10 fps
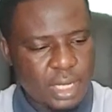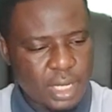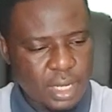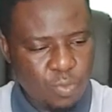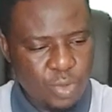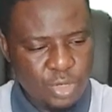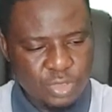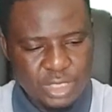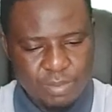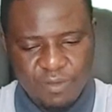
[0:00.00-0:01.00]
And when you
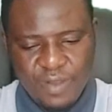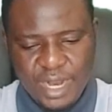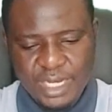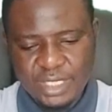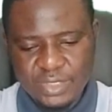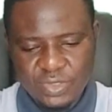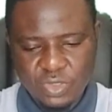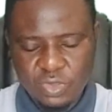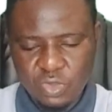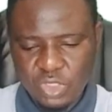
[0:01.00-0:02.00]
simplify this
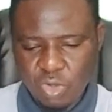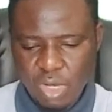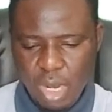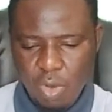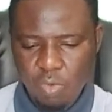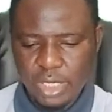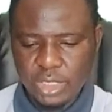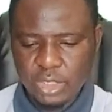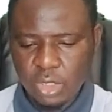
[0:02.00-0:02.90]
using your calculator,